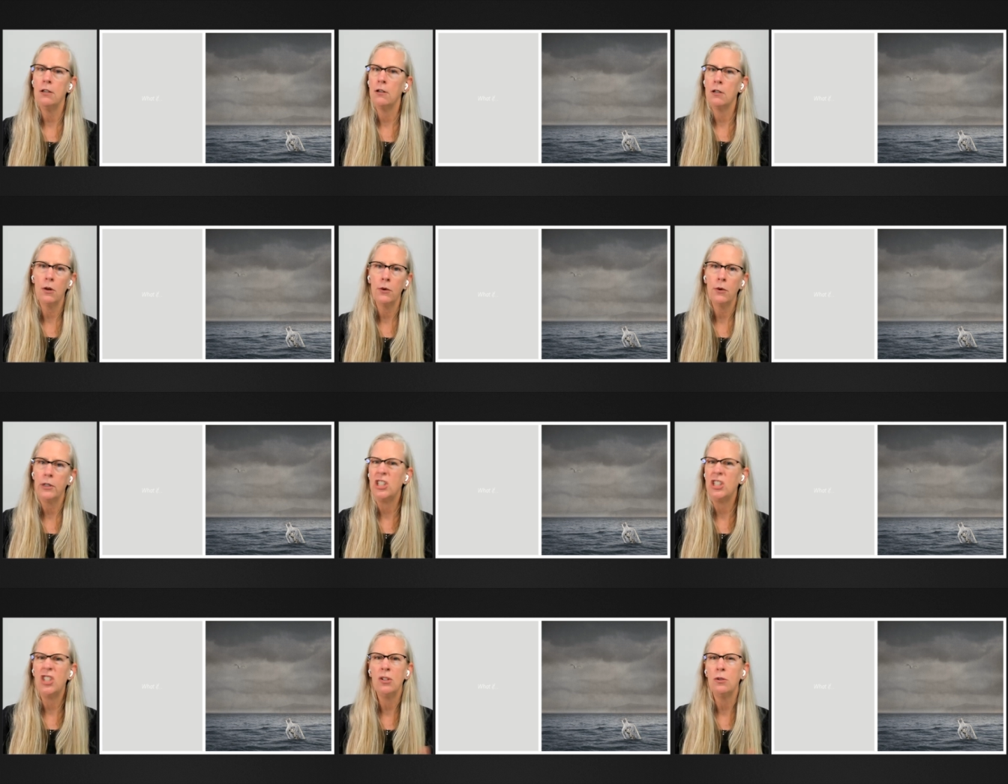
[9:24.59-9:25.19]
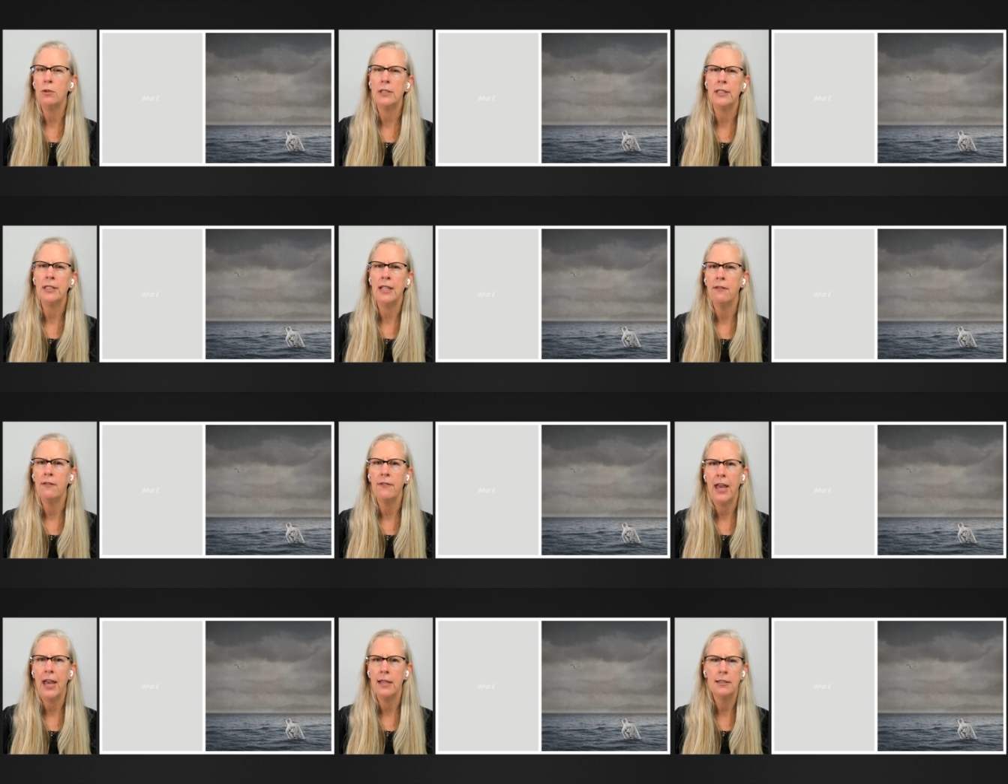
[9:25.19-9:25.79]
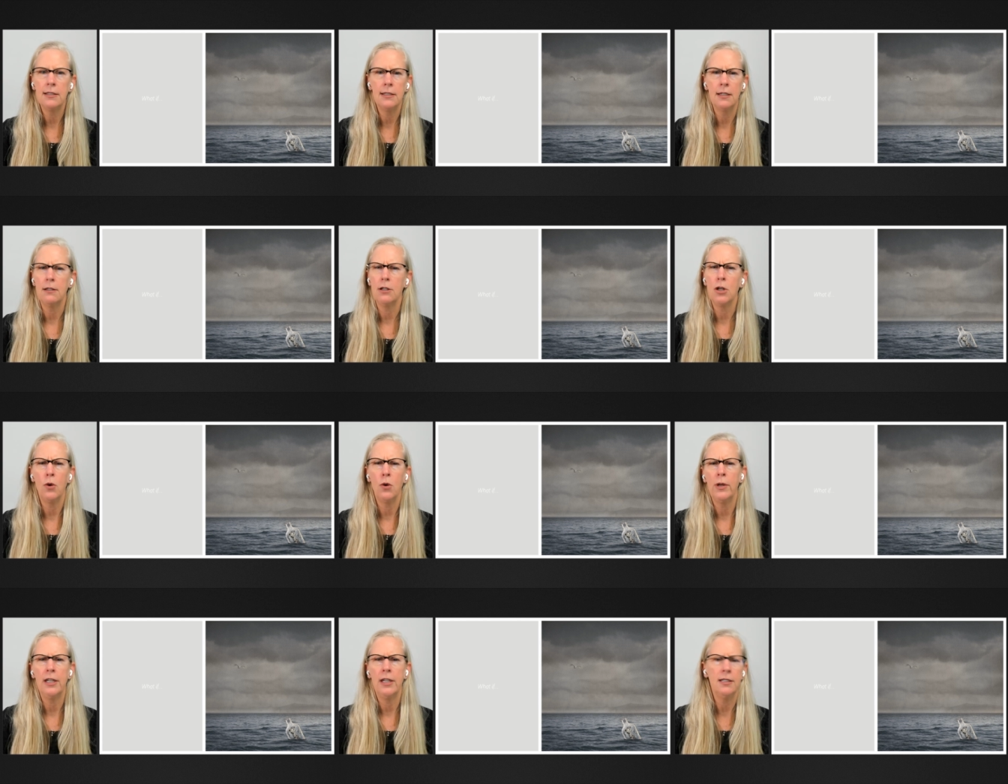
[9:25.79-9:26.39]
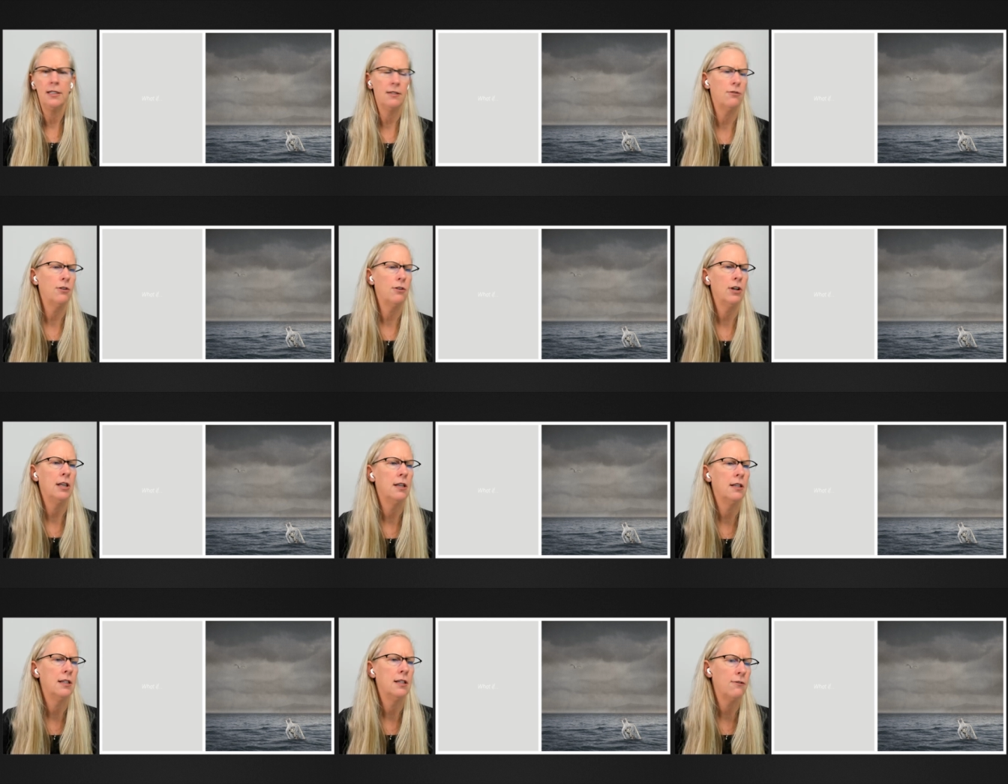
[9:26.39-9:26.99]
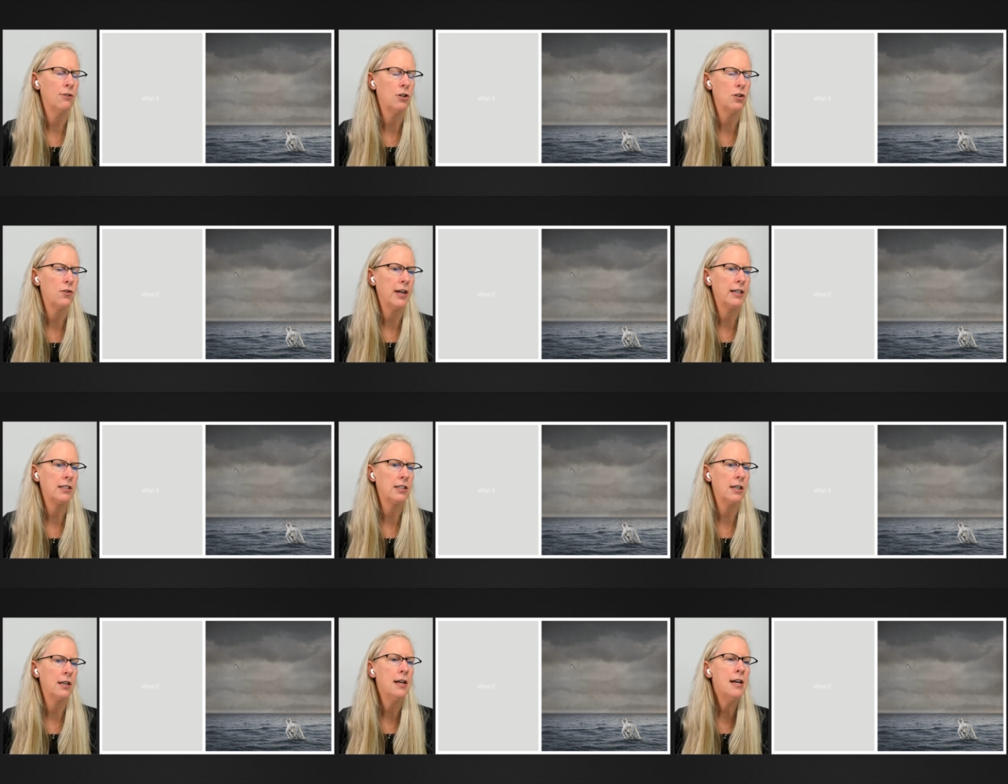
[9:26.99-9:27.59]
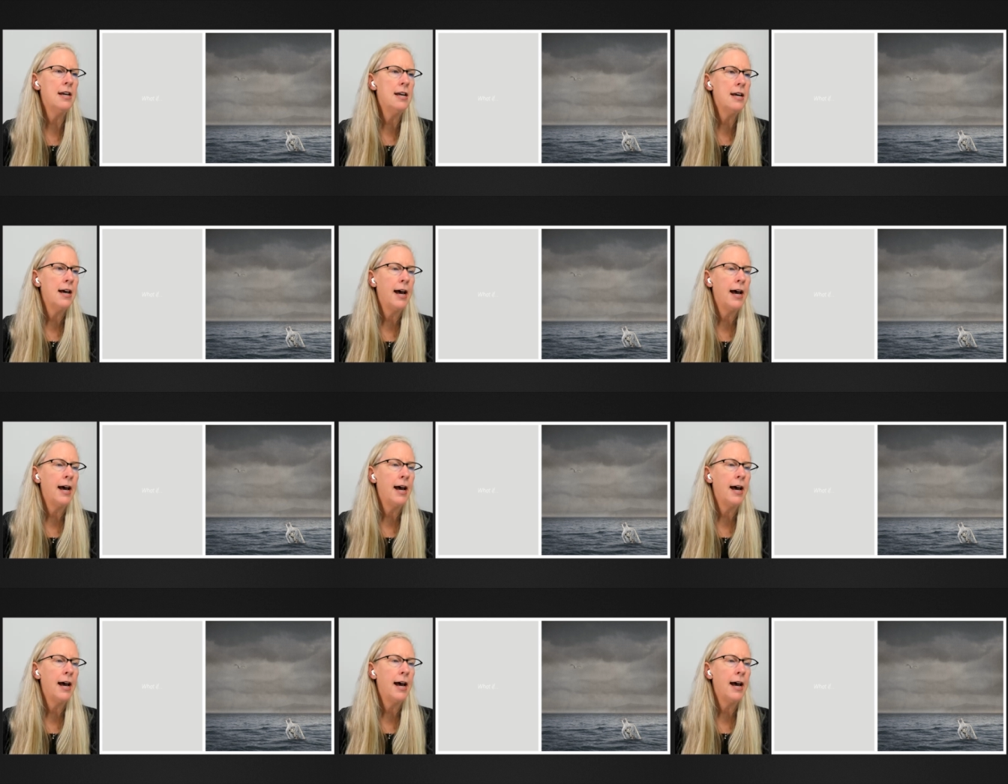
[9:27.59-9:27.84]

You can always choose save as and go in a different different direction.